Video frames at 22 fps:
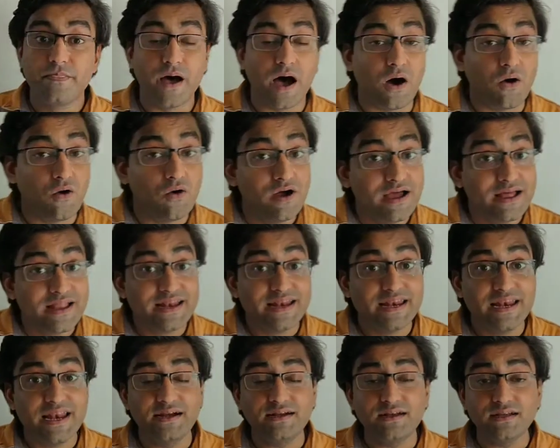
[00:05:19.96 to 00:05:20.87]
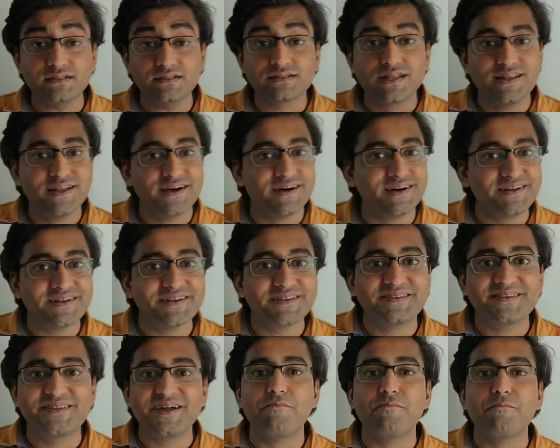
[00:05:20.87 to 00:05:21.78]
Now, let us
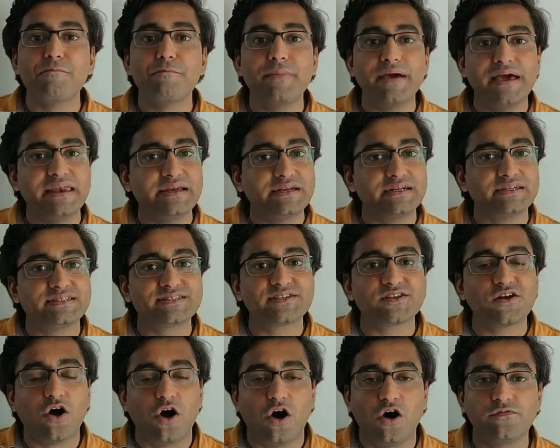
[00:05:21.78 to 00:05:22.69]
learn the merits